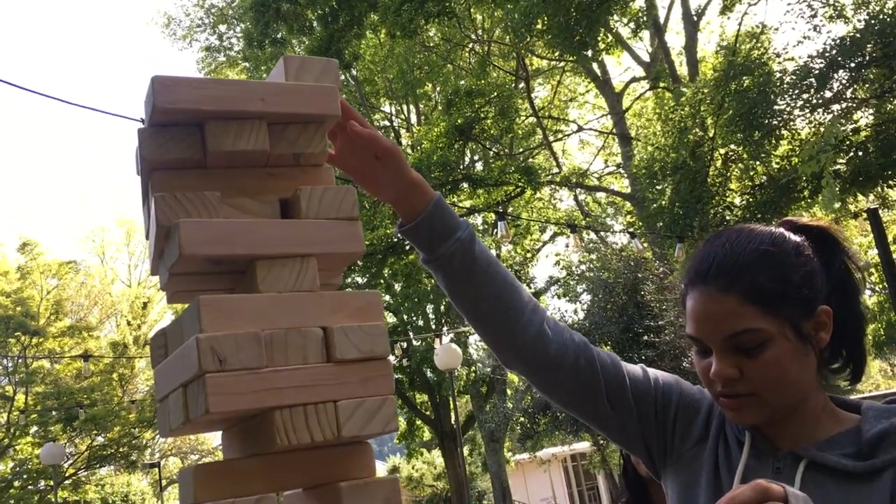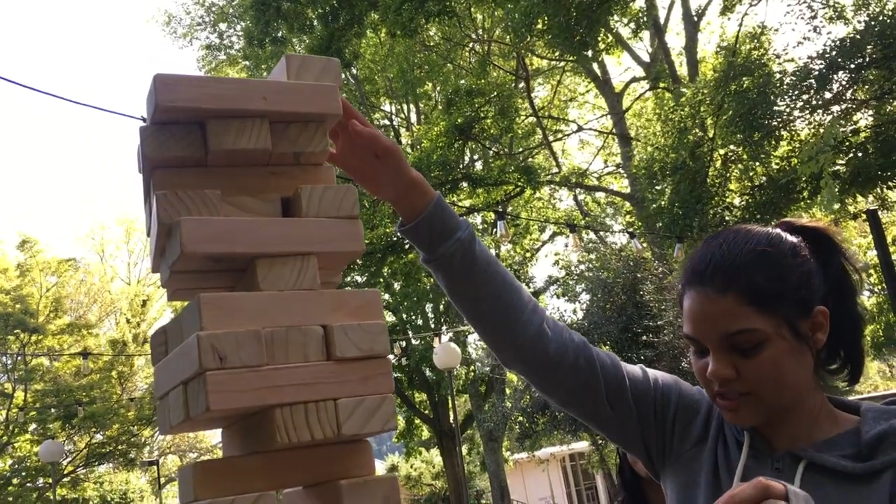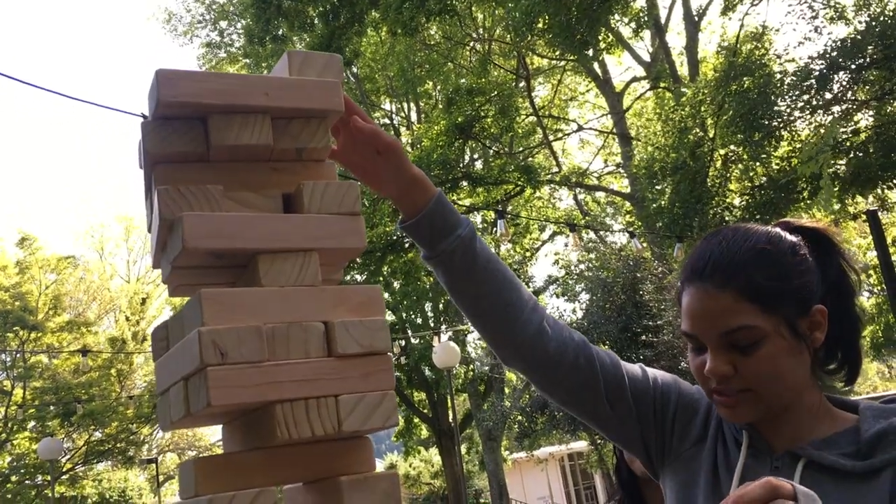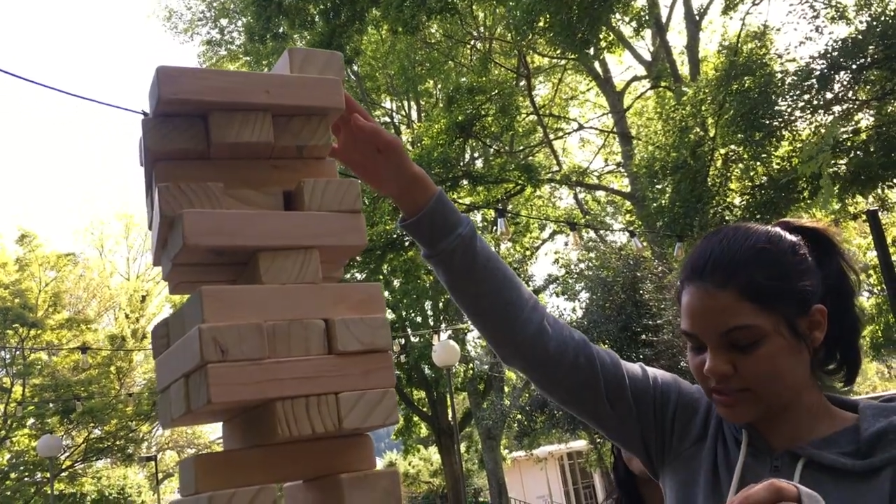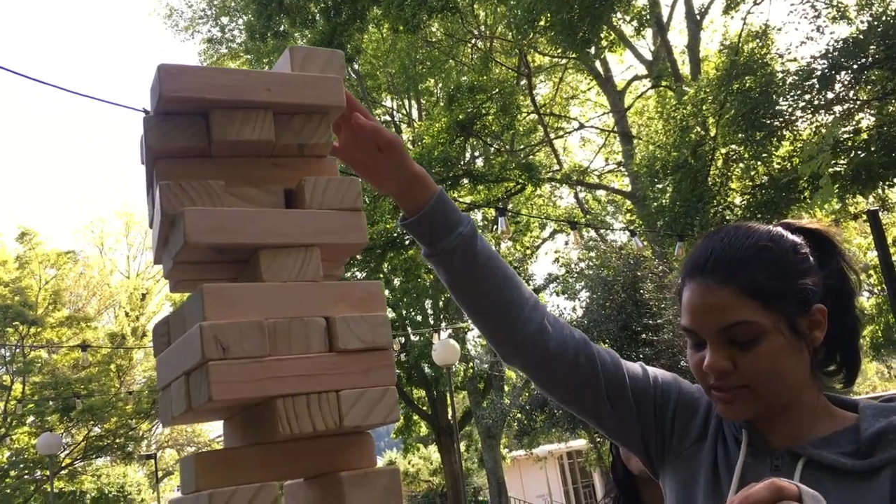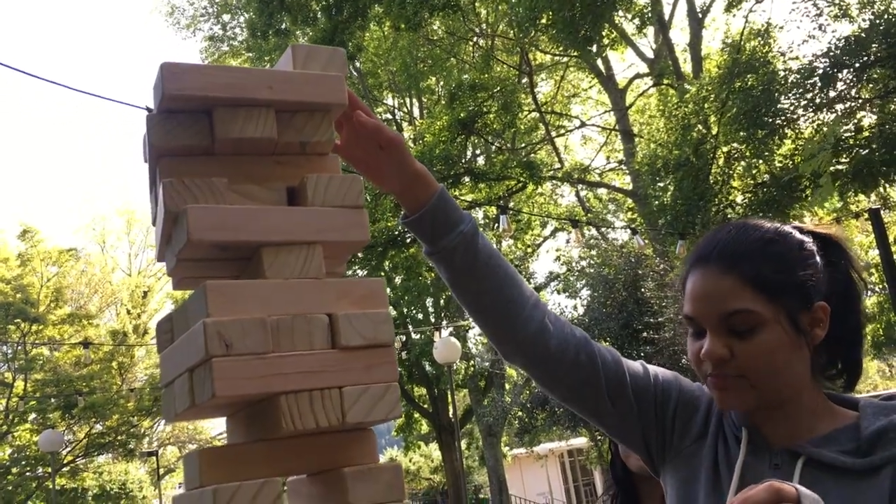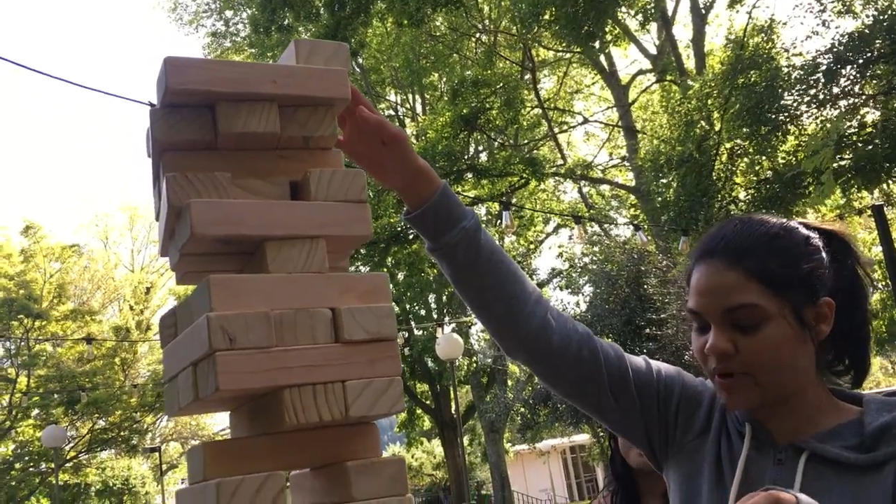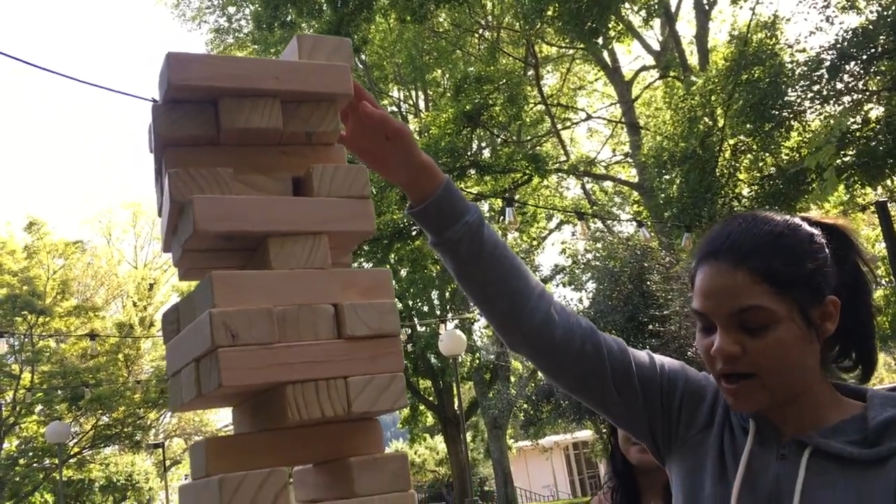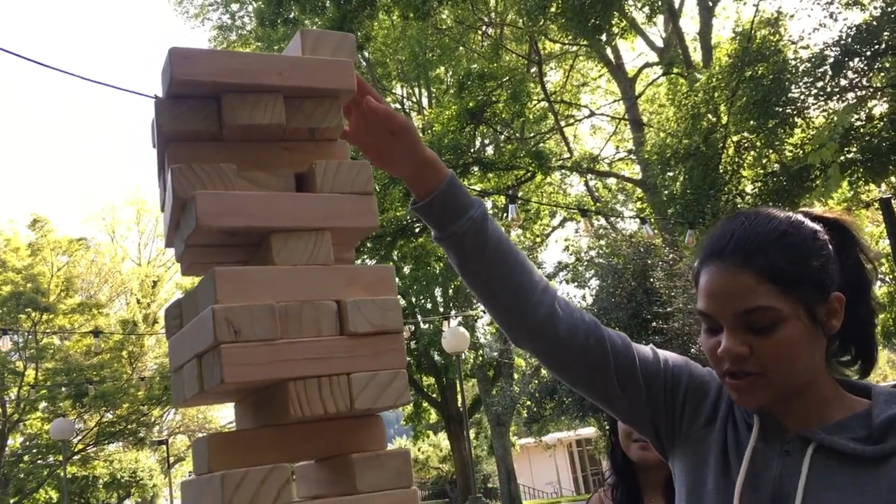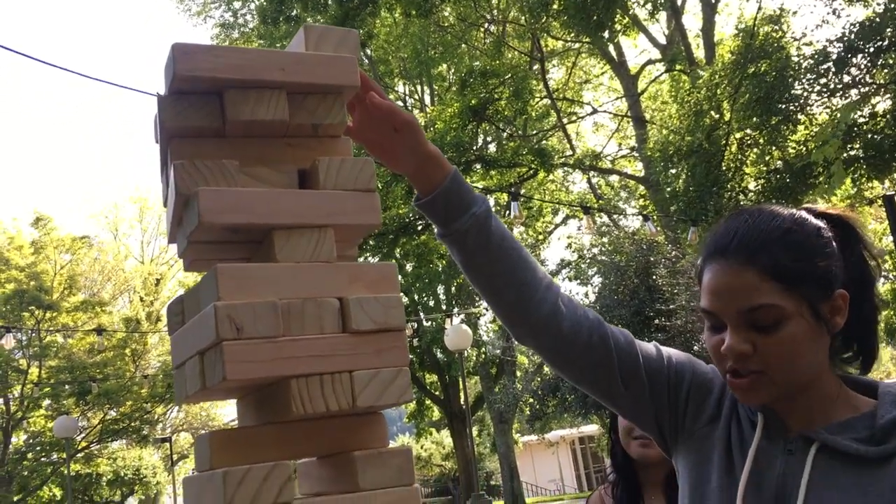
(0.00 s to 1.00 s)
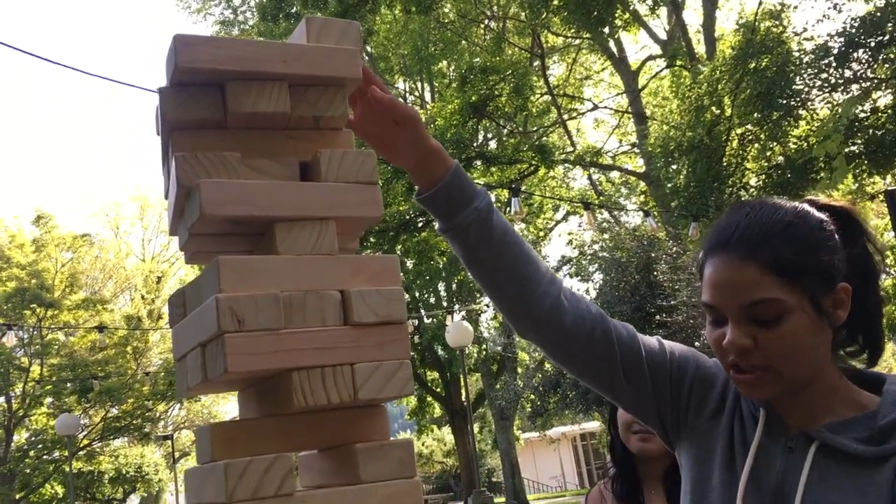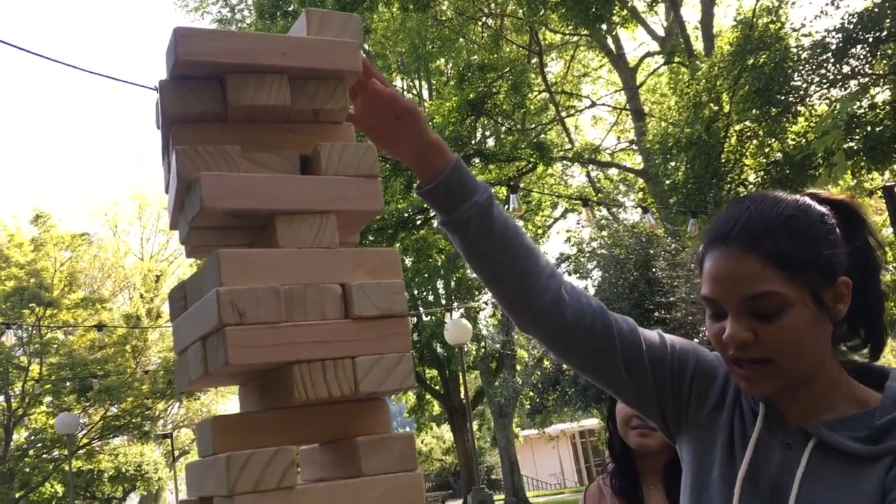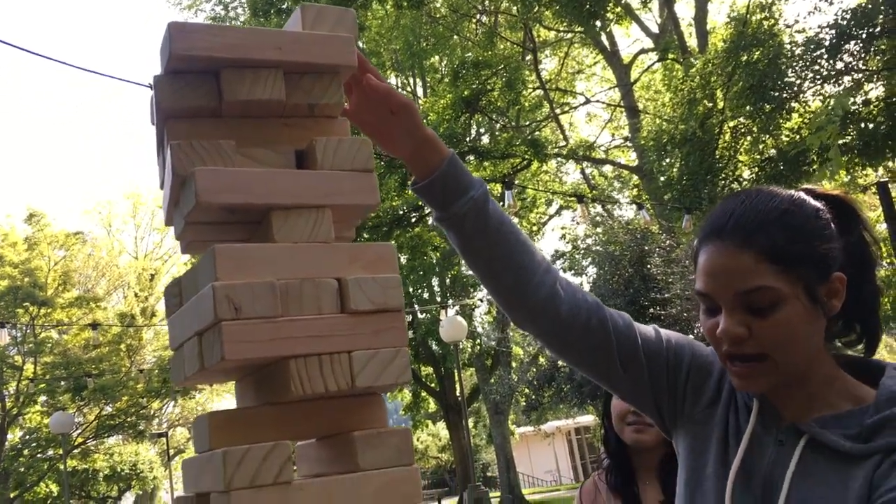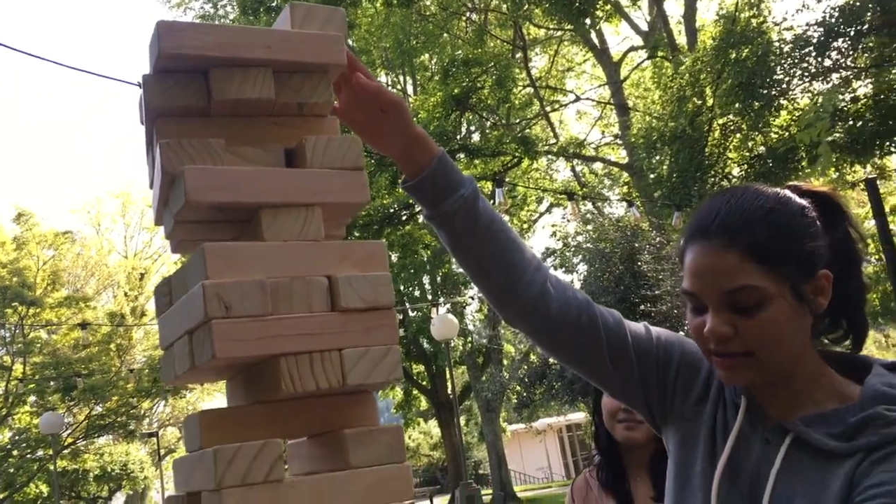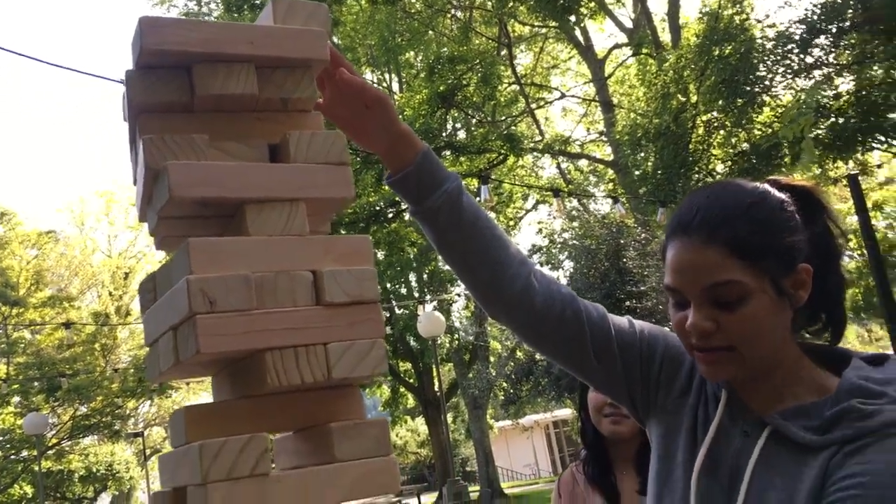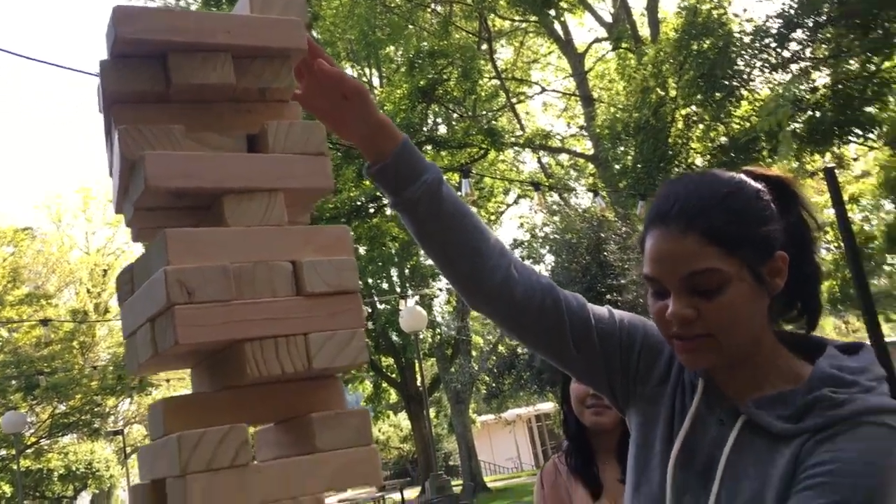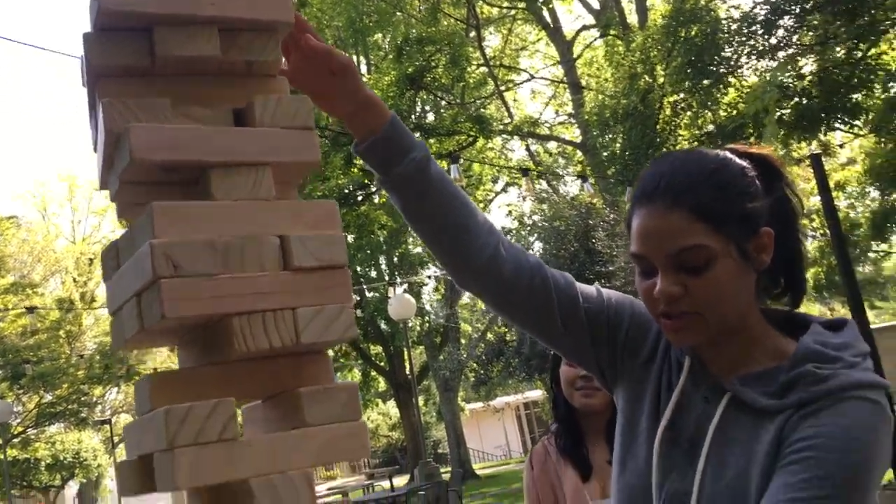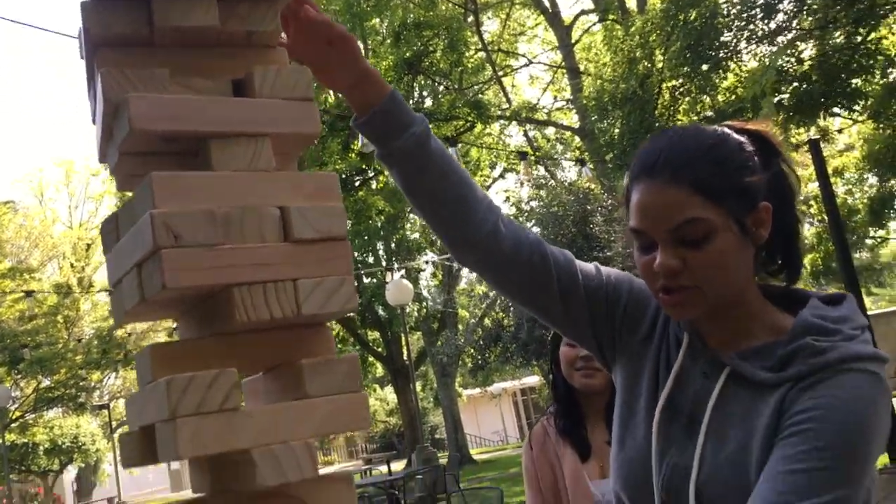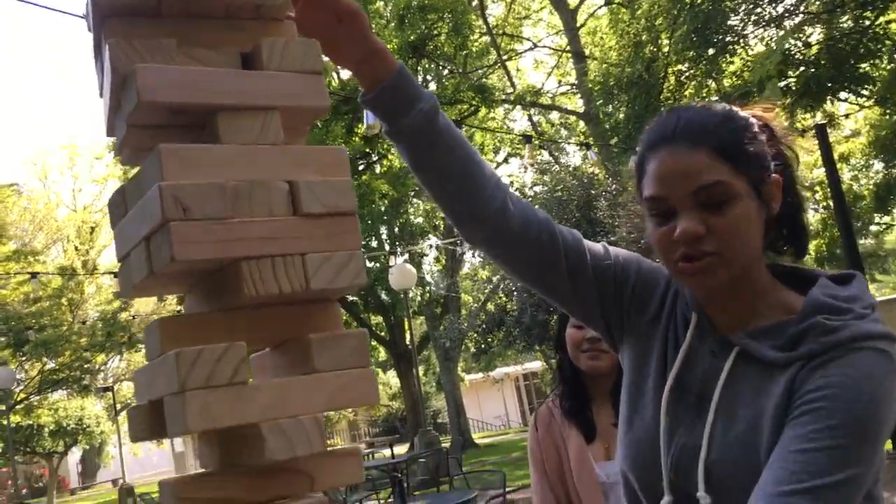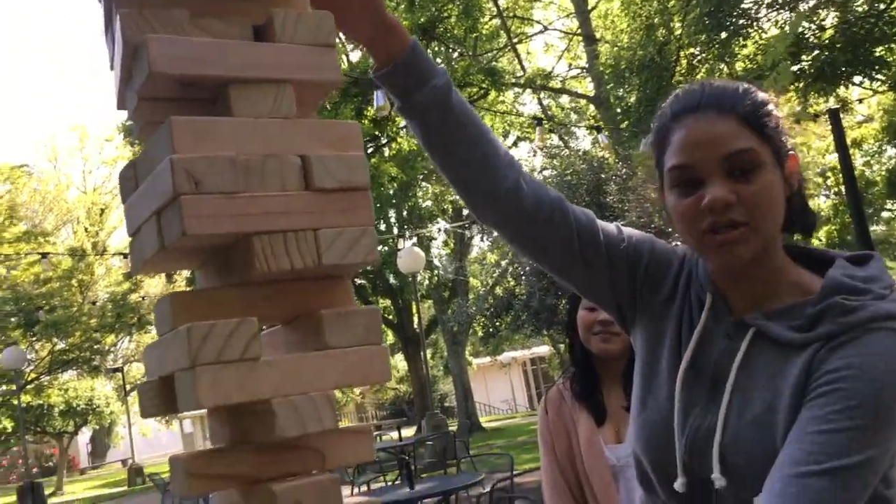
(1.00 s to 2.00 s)
this isn't Shekinah,
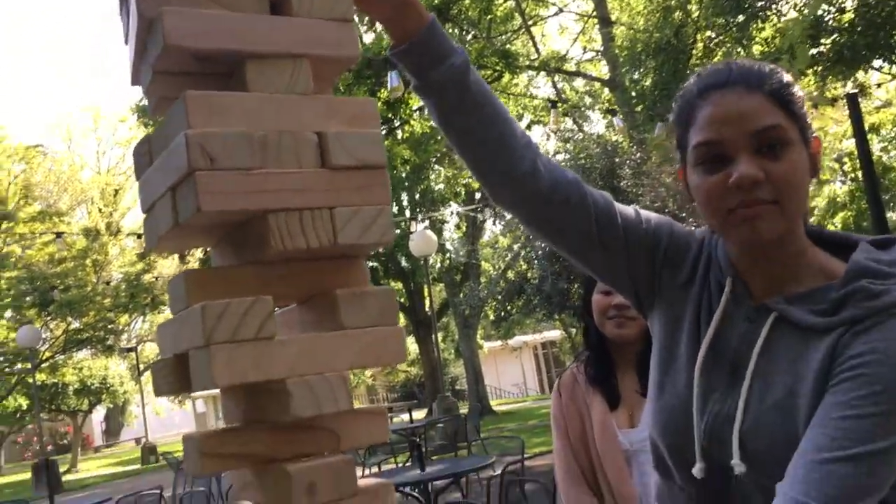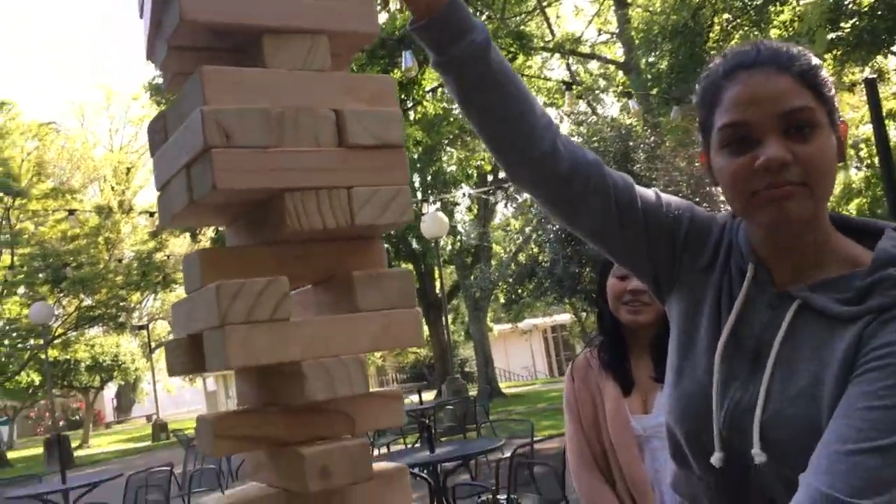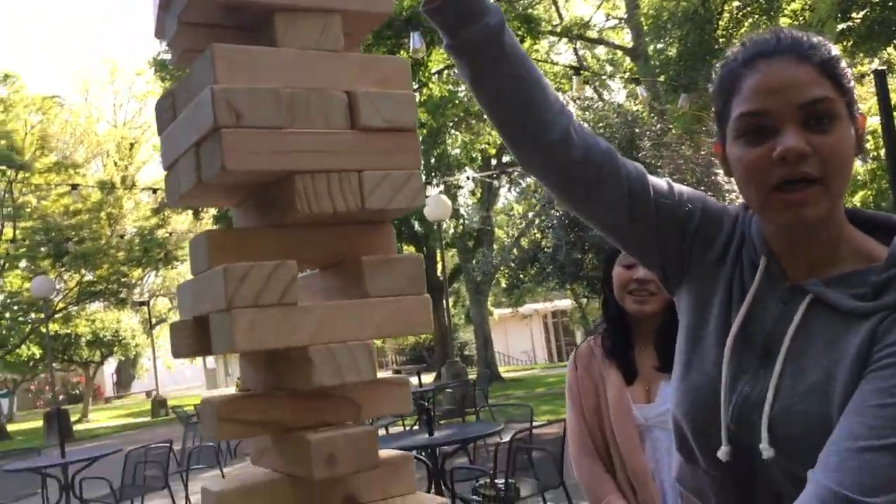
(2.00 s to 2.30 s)
it's your dumb